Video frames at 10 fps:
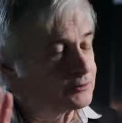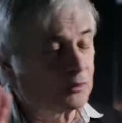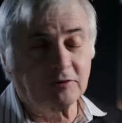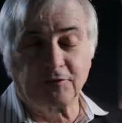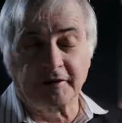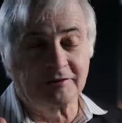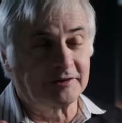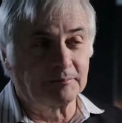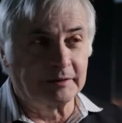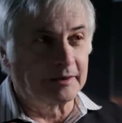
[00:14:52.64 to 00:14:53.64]
it works very
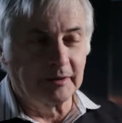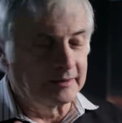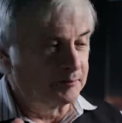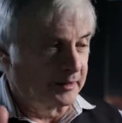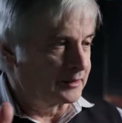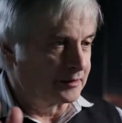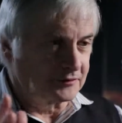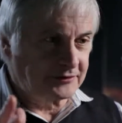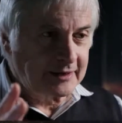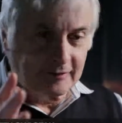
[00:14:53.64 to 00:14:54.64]
simply. I mean, anybody can
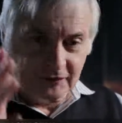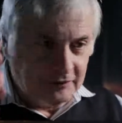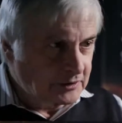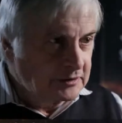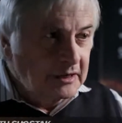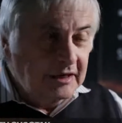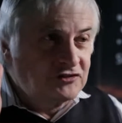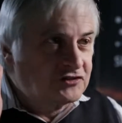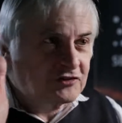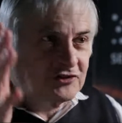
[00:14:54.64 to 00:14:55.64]
understand this. It's just,
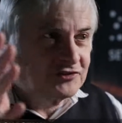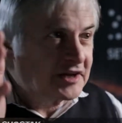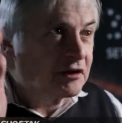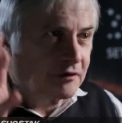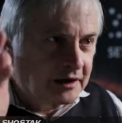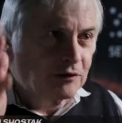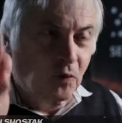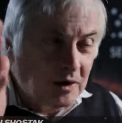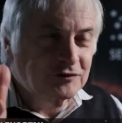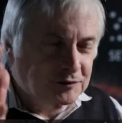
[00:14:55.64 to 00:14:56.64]
it's just staring at
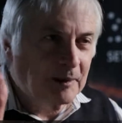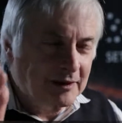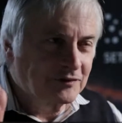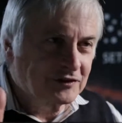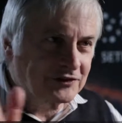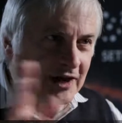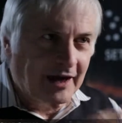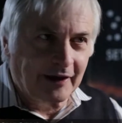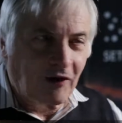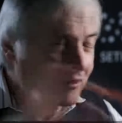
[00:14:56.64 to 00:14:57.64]
one spot on the
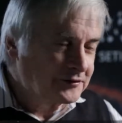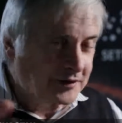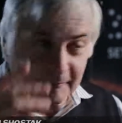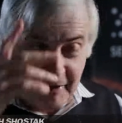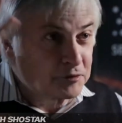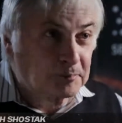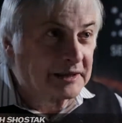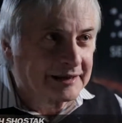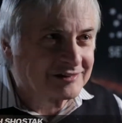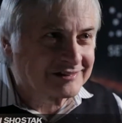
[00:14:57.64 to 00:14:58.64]
sky all the time, never
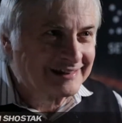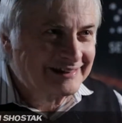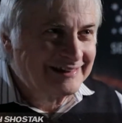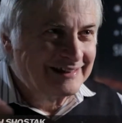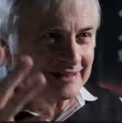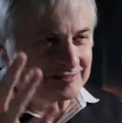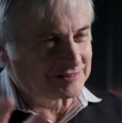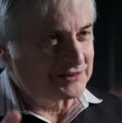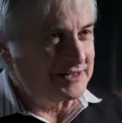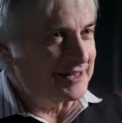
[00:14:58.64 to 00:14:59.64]
blinks. And
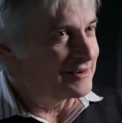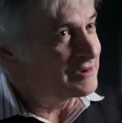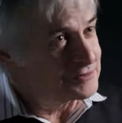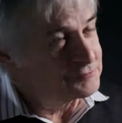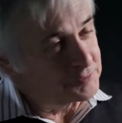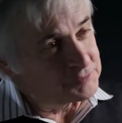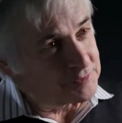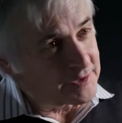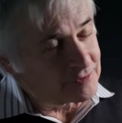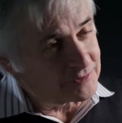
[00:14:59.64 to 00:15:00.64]
it's looking at
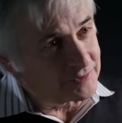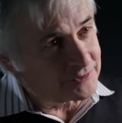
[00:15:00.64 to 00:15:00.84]
150,000